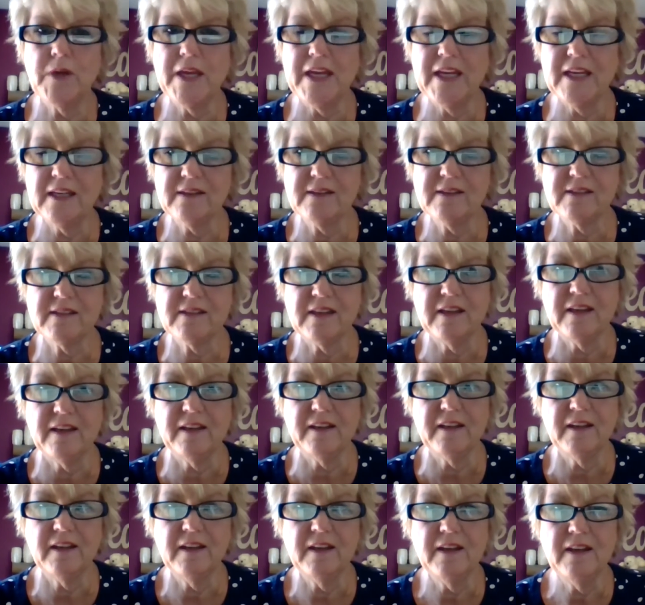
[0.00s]
can't see
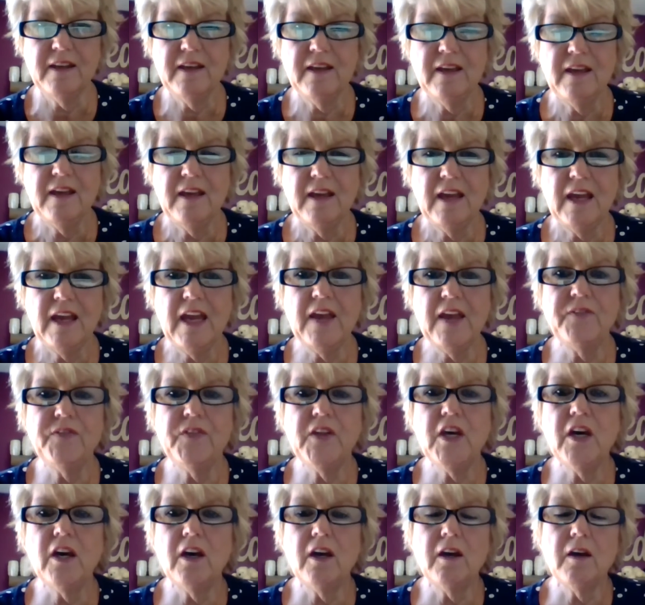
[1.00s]
it. And
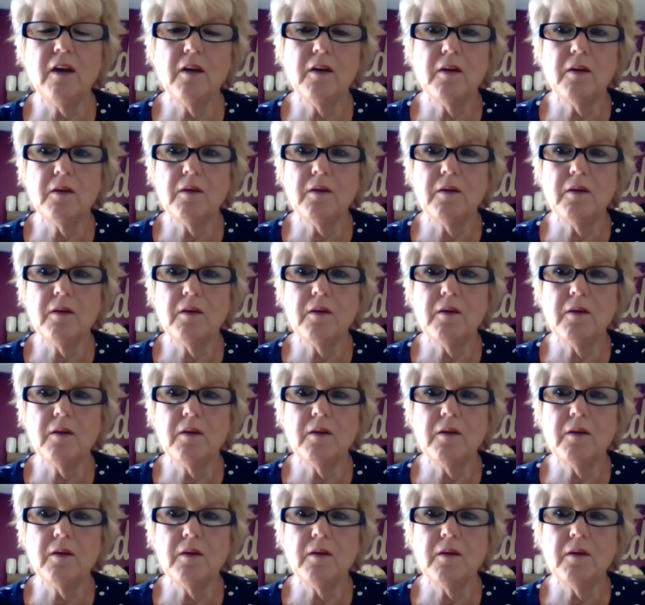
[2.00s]
the